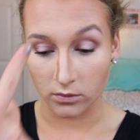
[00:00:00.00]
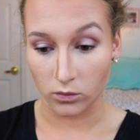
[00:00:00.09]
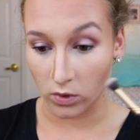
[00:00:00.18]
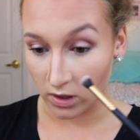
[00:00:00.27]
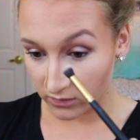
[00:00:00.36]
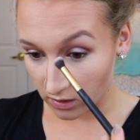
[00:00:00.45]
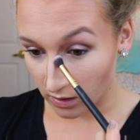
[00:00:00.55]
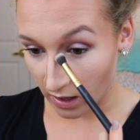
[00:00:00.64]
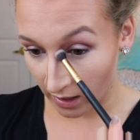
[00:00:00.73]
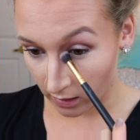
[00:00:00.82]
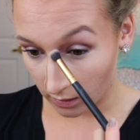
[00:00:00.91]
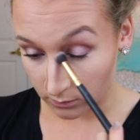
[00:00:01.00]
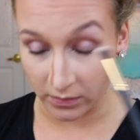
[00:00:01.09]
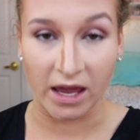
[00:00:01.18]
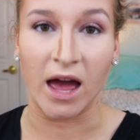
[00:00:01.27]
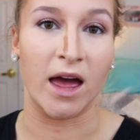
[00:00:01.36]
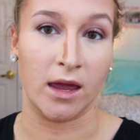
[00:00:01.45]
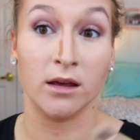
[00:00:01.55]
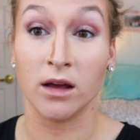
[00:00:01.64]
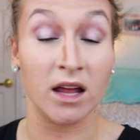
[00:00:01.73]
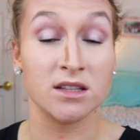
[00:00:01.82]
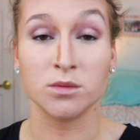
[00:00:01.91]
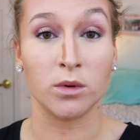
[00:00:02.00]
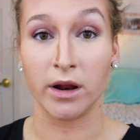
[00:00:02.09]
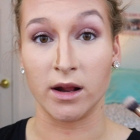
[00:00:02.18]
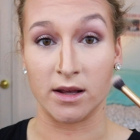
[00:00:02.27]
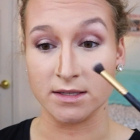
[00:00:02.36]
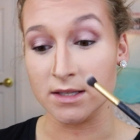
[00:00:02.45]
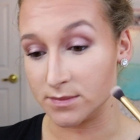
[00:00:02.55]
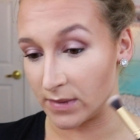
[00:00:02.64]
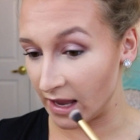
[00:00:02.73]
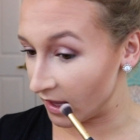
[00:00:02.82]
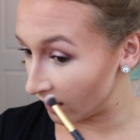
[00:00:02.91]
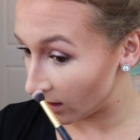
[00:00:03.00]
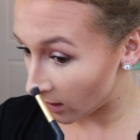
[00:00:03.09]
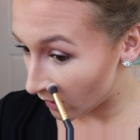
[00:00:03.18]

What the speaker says: whatever eye, my eye, that's what it is my eye.